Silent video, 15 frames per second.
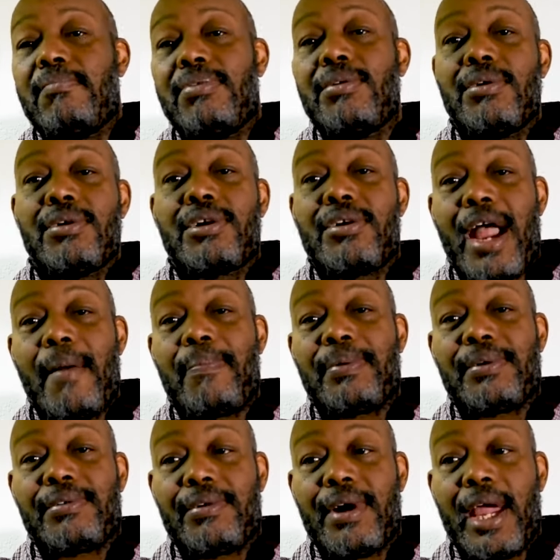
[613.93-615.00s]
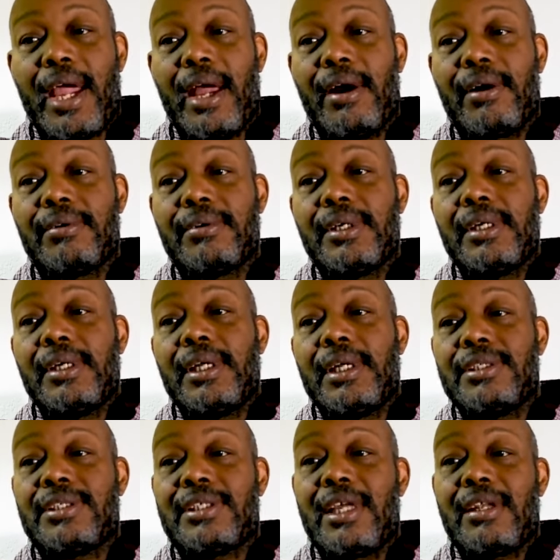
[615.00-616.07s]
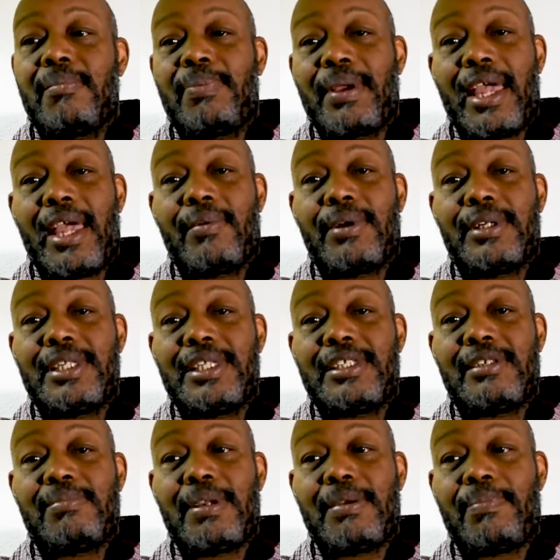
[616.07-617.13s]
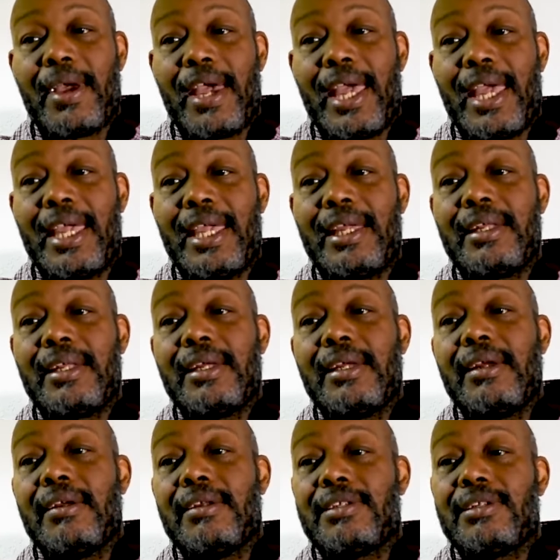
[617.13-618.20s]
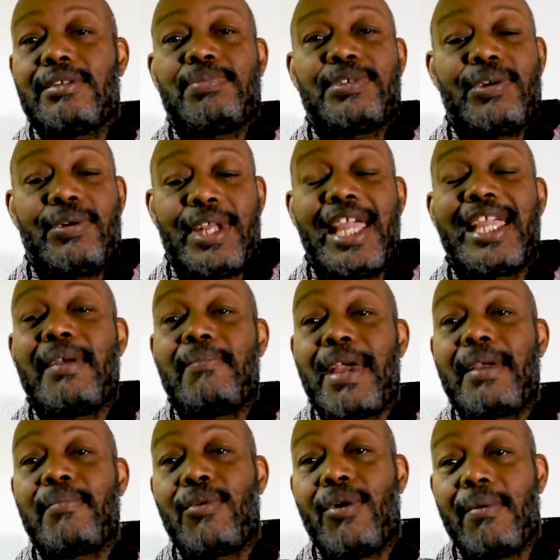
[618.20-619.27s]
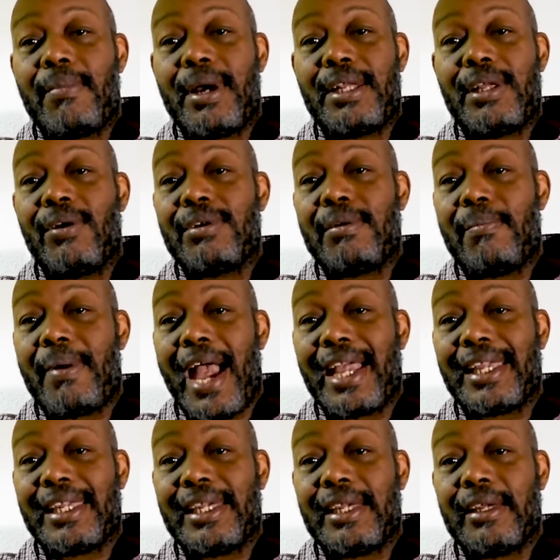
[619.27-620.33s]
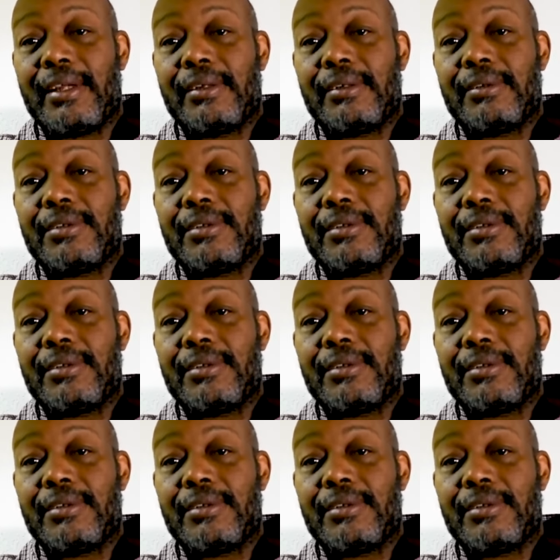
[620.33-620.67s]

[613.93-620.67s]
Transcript: bull crapping around instead of paying what needs to be paid, and so they can make more money on the back end.